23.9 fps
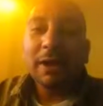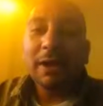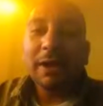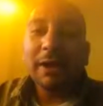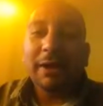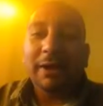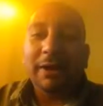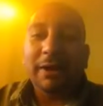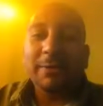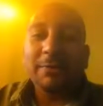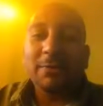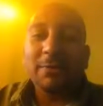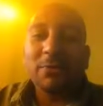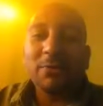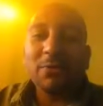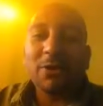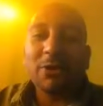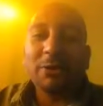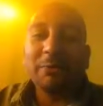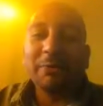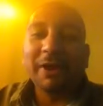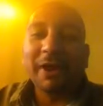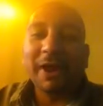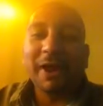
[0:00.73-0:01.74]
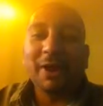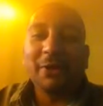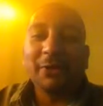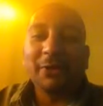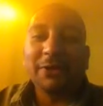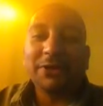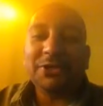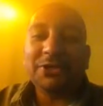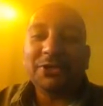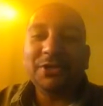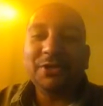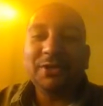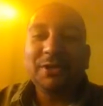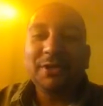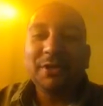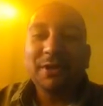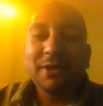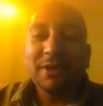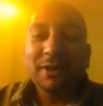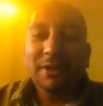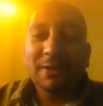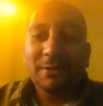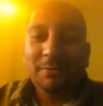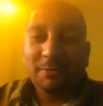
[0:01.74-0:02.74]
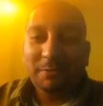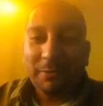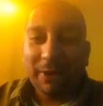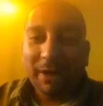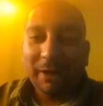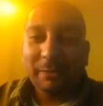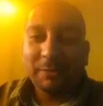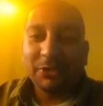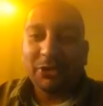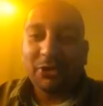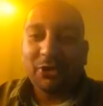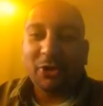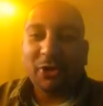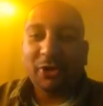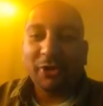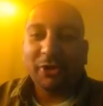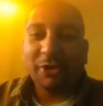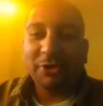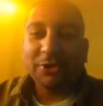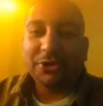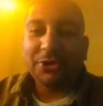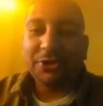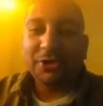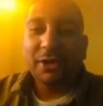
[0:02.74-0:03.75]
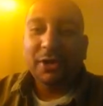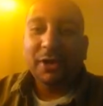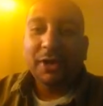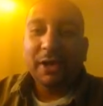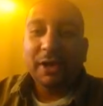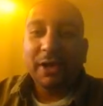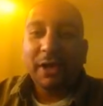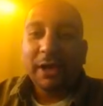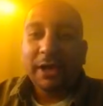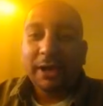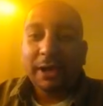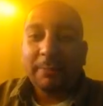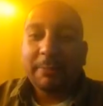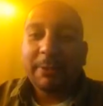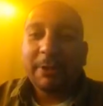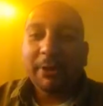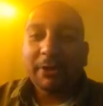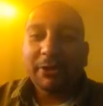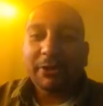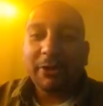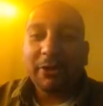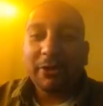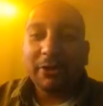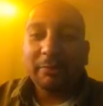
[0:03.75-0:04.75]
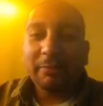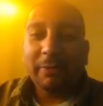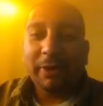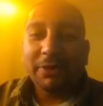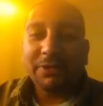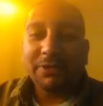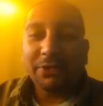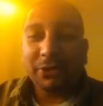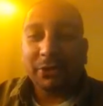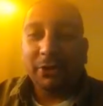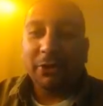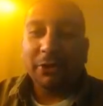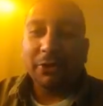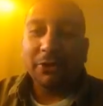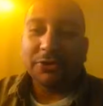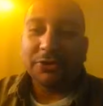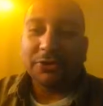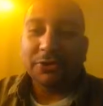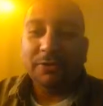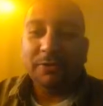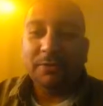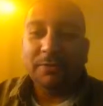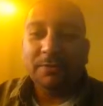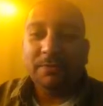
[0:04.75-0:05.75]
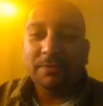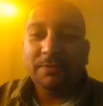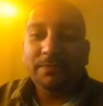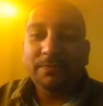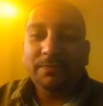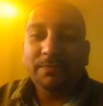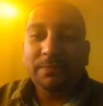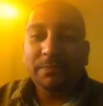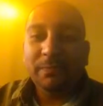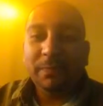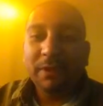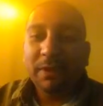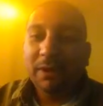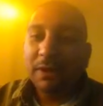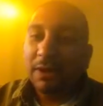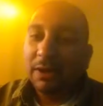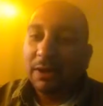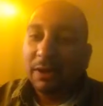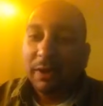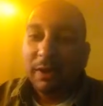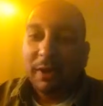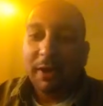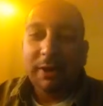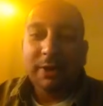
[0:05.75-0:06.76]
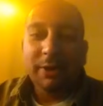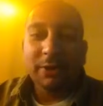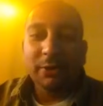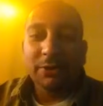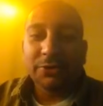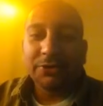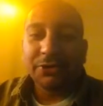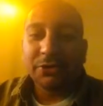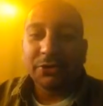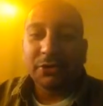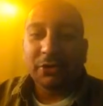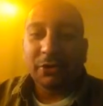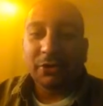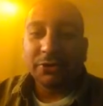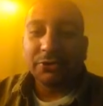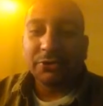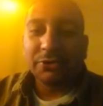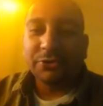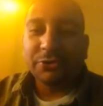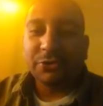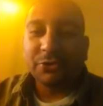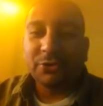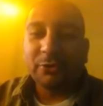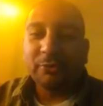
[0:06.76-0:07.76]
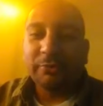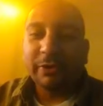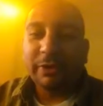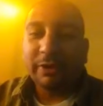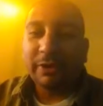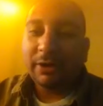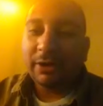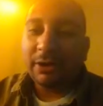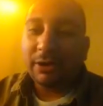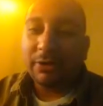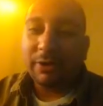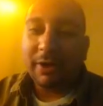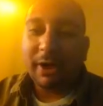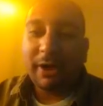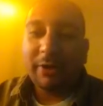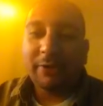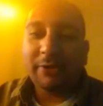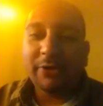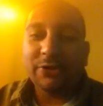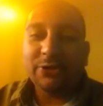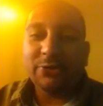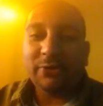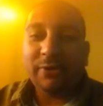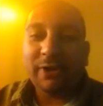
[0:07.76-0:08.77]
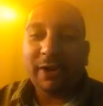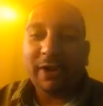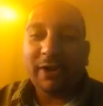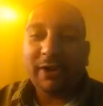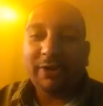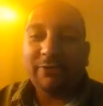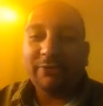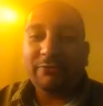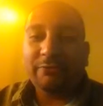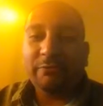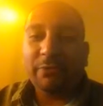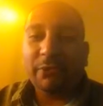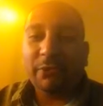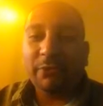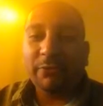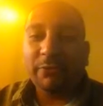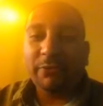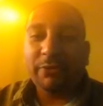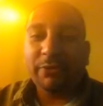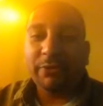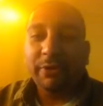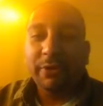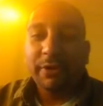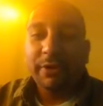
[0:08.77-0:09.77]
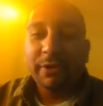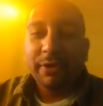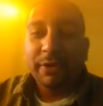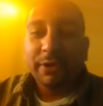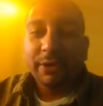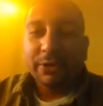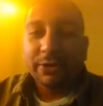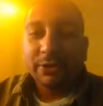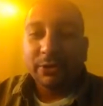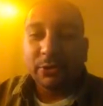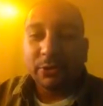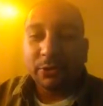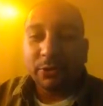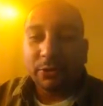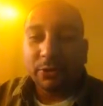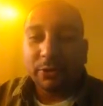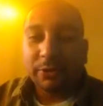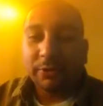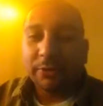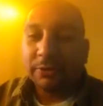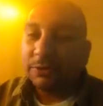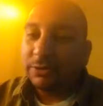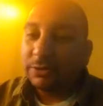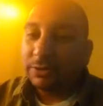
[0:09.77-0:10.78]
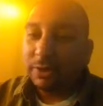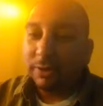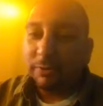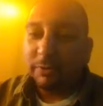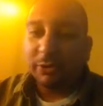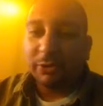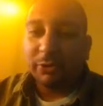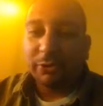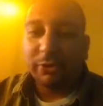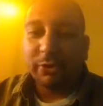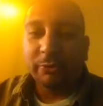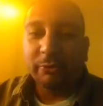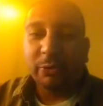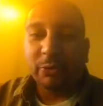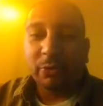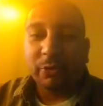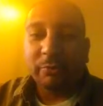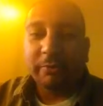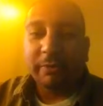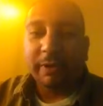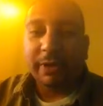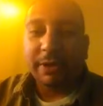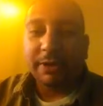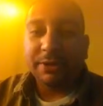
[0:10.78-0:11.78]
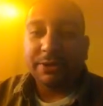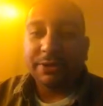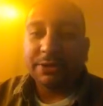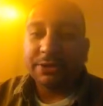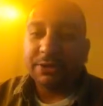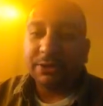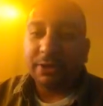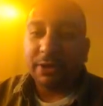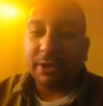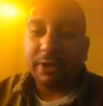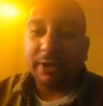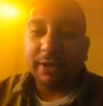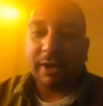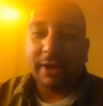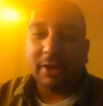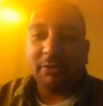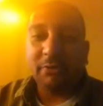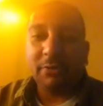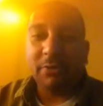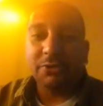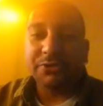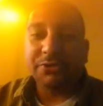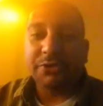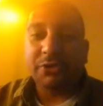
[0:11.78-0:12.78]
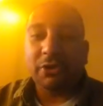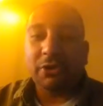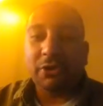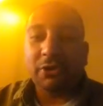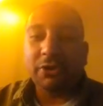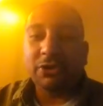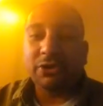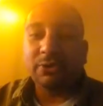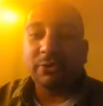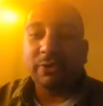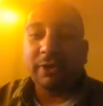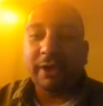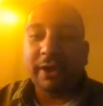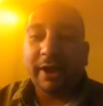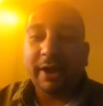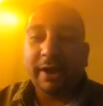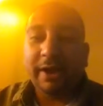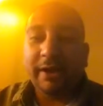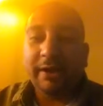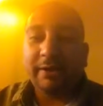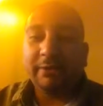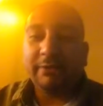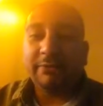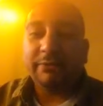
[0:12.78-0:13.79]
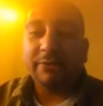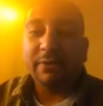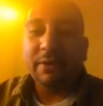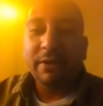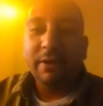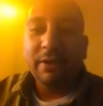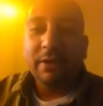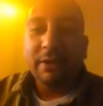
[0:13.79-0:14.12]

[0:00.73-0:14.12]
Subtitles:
Hi, welcome to Harry's. My name is Carlos, and I'm here to talk about cigars. Any old cigars will do, but here at Harry's we have both your typically humidor-based hand-rolled cigars, we have,